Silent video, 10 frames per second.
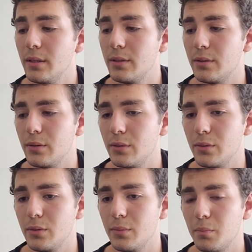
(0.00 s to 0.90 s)

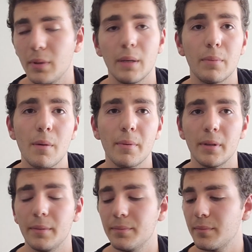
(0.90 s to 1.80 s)
to play
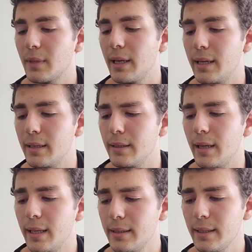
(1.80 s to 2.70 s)
properly. And
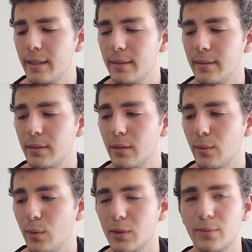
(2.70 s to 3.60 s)
at the end,
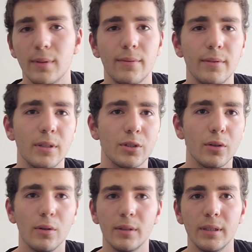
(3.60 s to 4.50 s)
once we finish
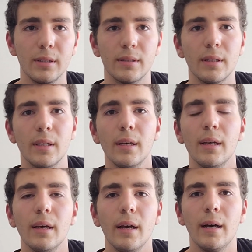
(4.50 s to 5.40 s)
all these
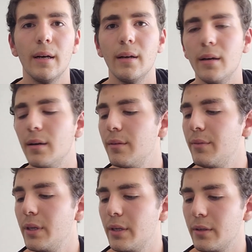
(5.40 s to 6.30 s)

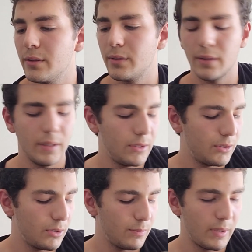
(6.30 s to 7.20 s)
videos, it
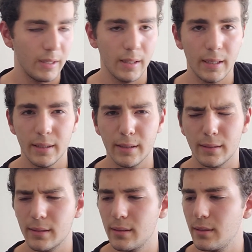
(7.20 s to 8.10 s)
should be like
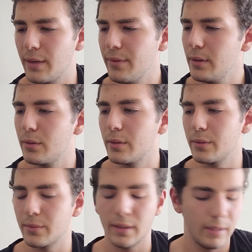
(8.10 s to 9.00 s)
this. I think the order
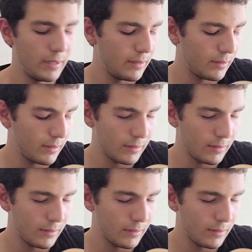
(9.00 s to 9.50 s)
is right here.